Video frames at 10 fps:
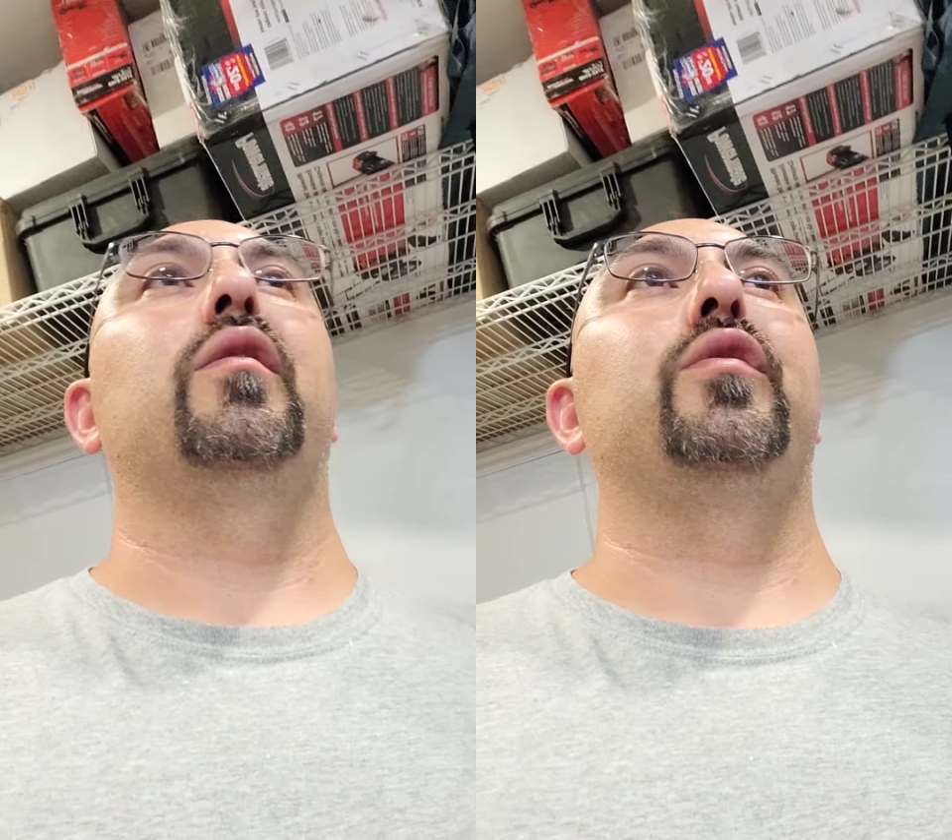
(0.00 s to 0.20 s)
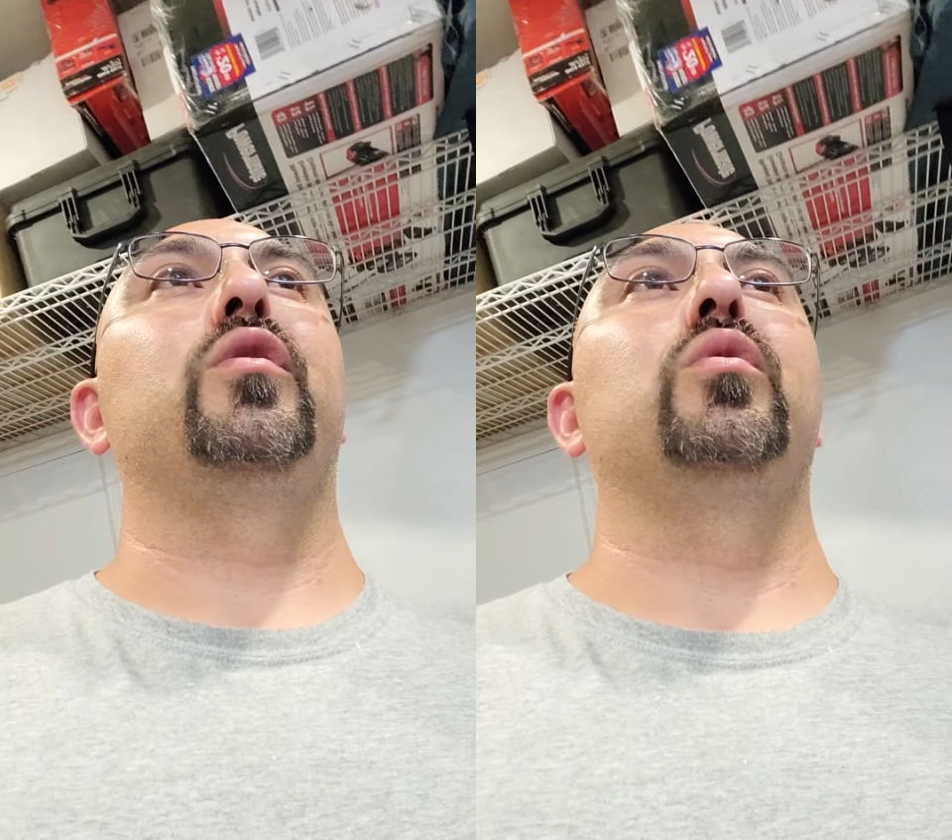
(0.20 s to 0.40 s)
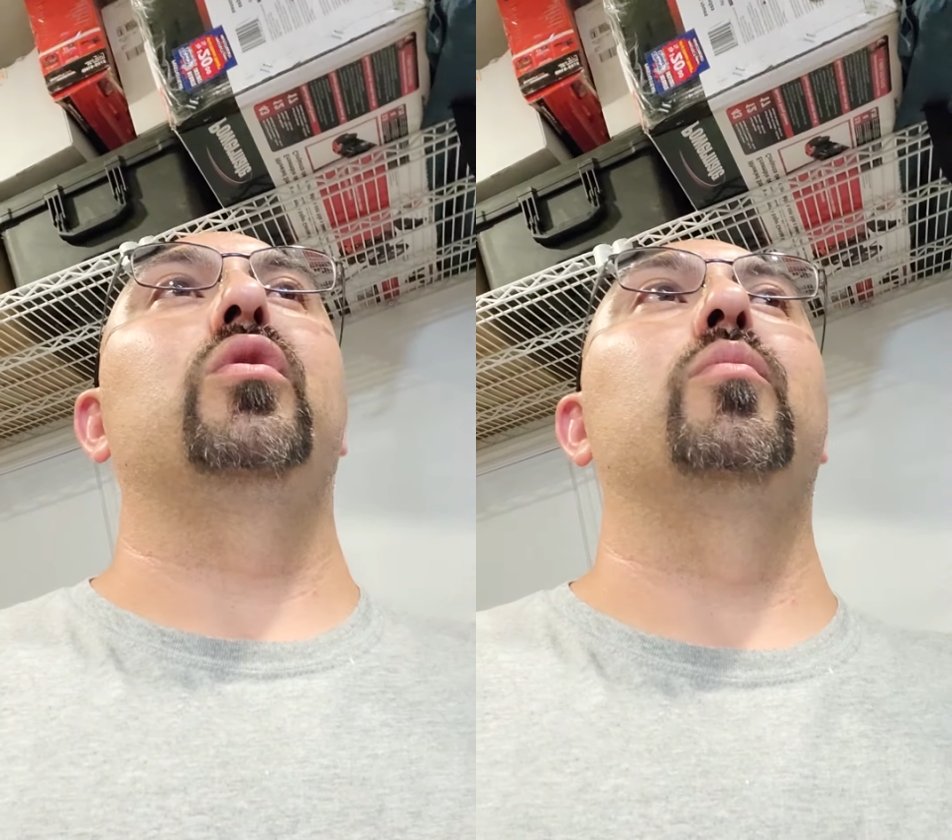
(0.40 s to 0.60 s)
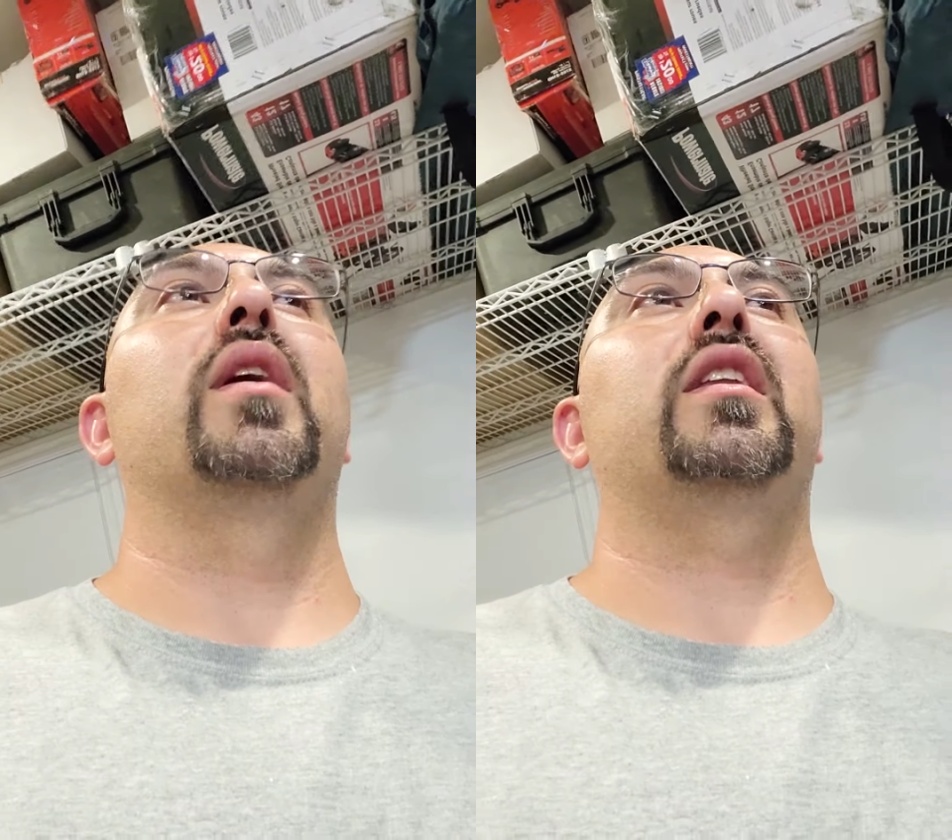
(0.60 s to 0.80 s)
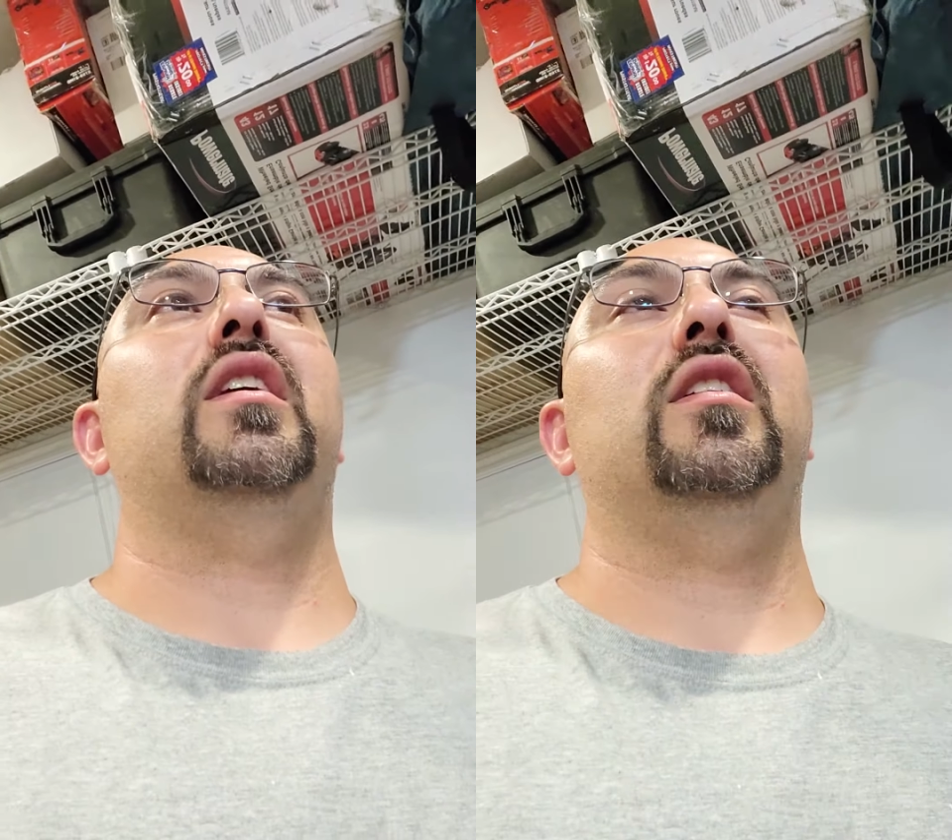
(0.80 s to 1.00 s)
If you do too
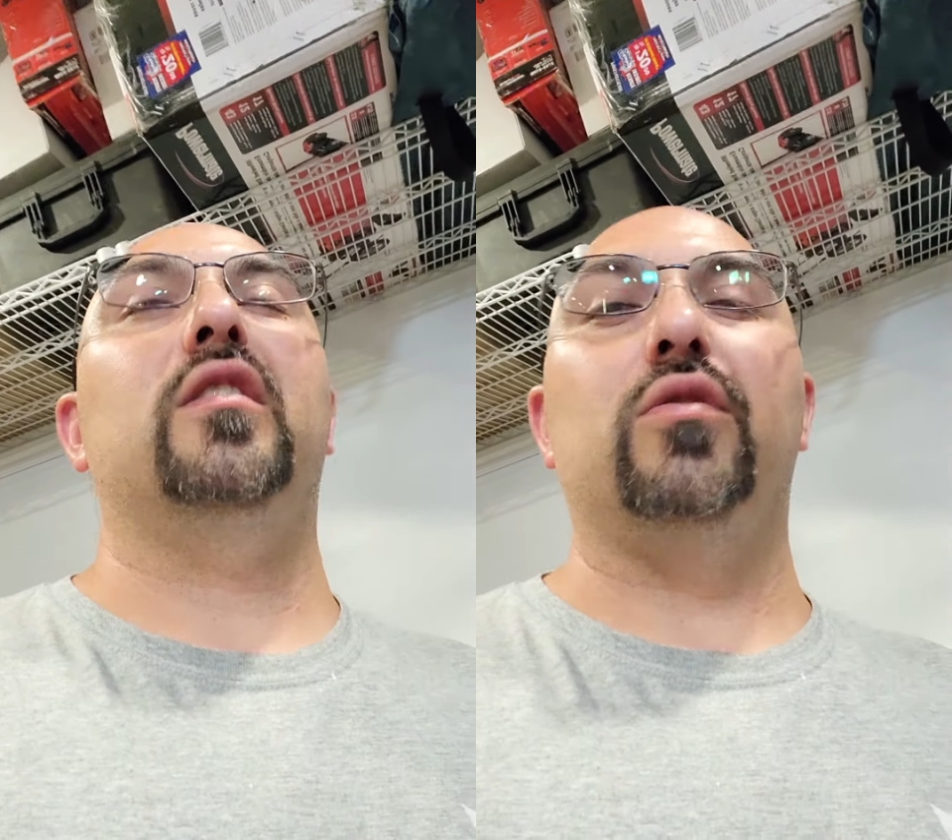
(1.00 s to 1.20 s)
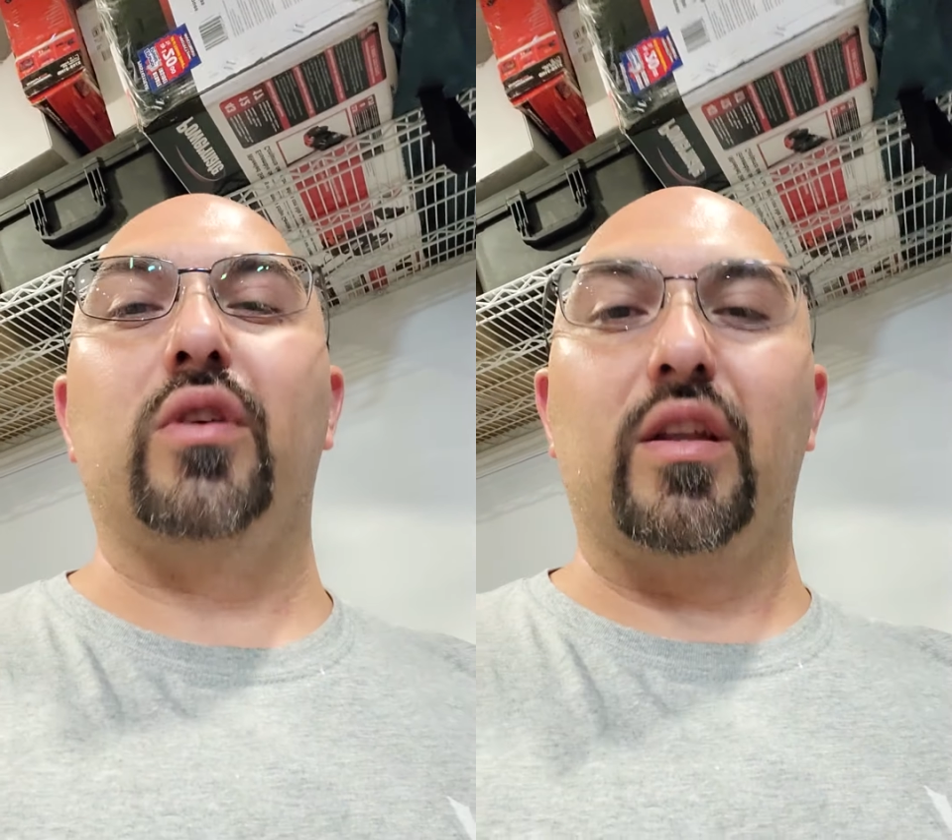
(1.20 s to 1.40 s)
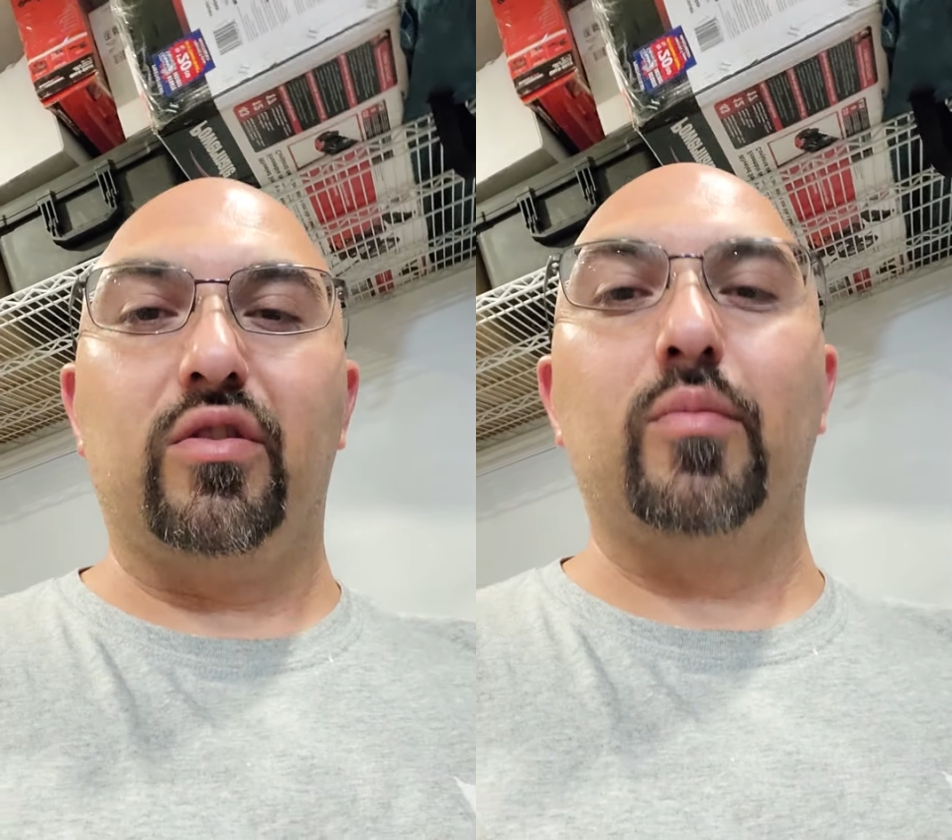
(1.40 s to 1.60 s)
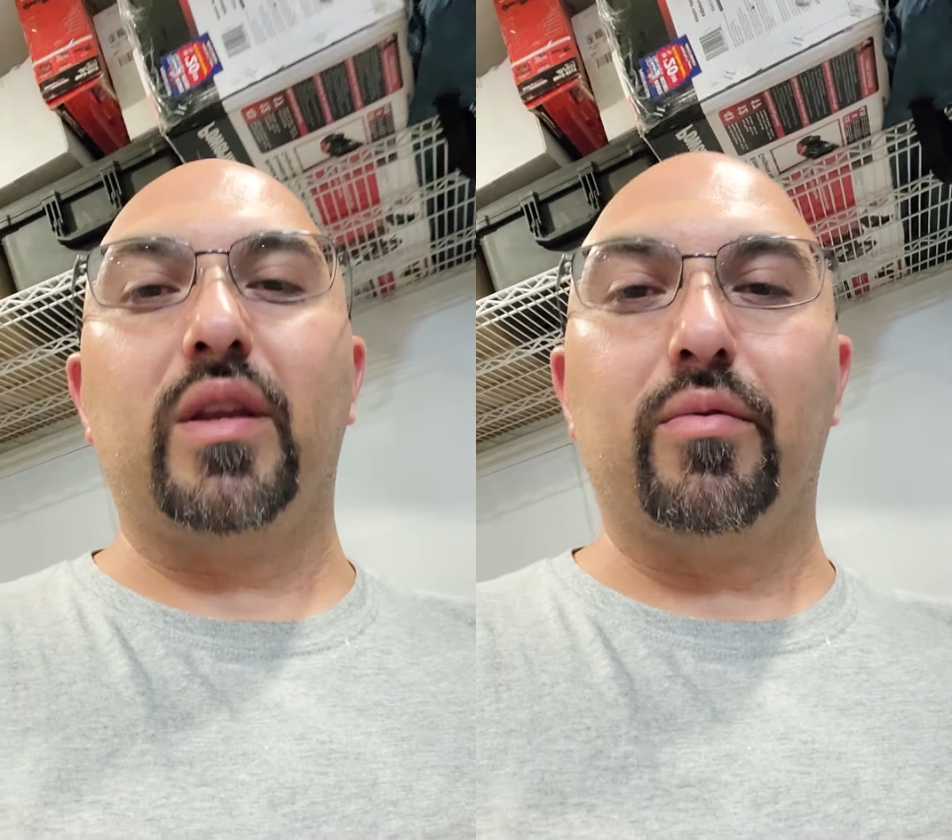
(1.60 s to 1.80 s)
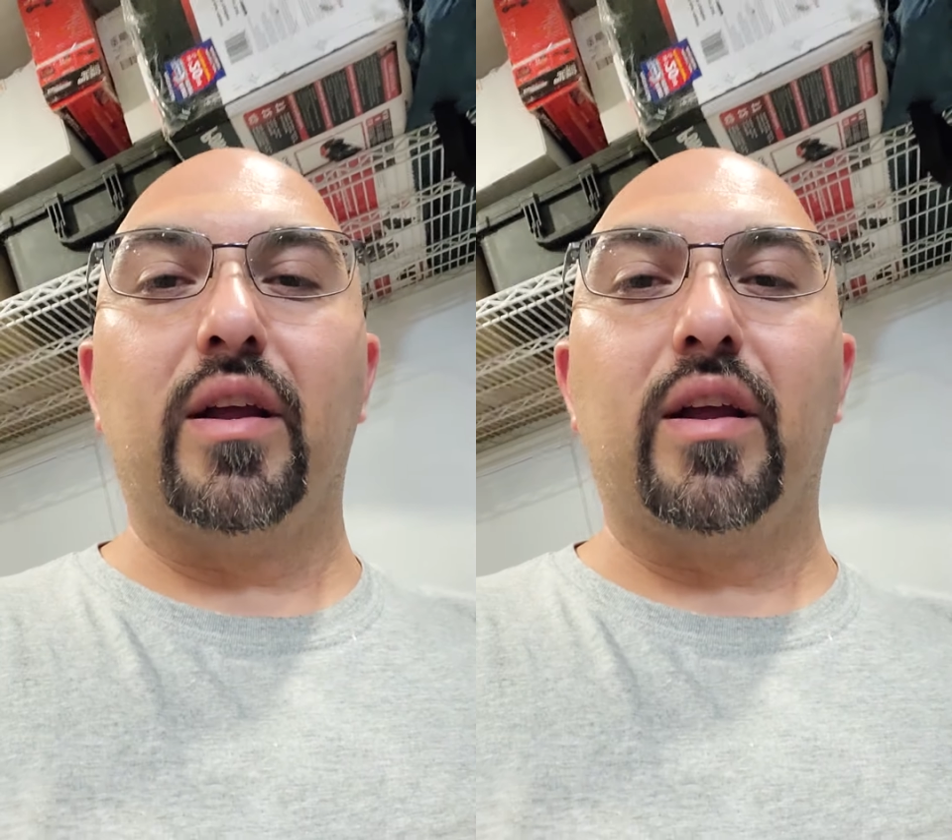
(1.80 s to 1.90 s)
many, you get too many